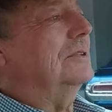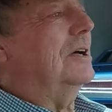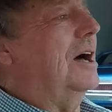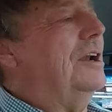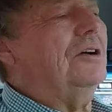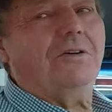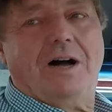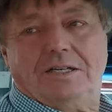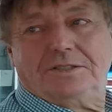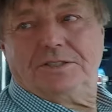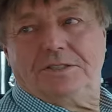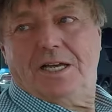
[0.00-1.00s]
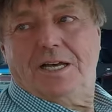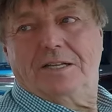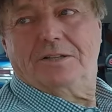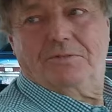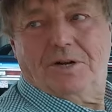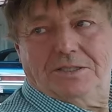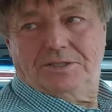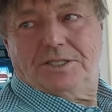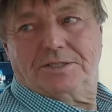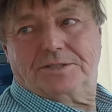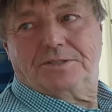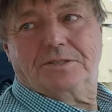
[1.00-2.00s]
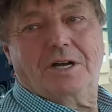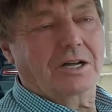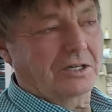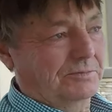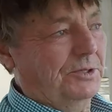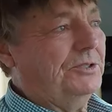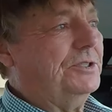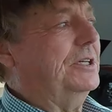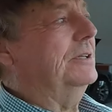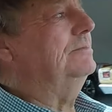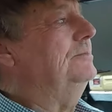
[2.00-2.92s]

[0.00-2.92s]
auto auction out of the Rochester Auto Museum.